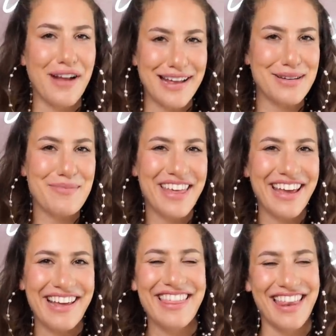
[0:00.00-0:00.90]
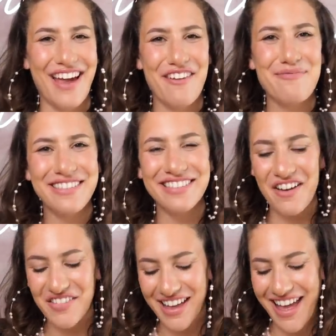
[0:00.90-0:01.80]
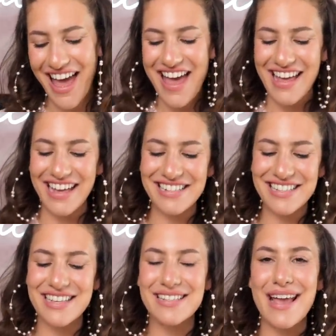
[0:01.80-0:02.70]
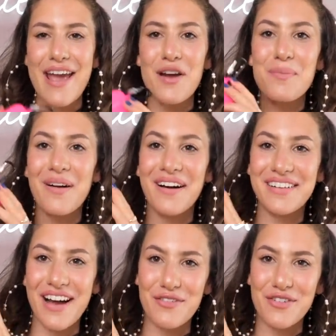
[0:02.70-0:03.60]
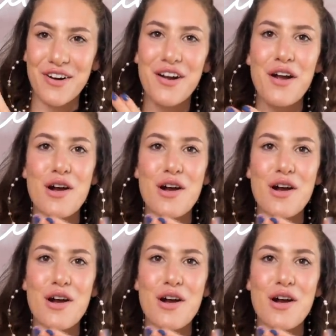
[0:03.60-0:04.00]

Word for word: random thing that I've been loving is this AirPod cover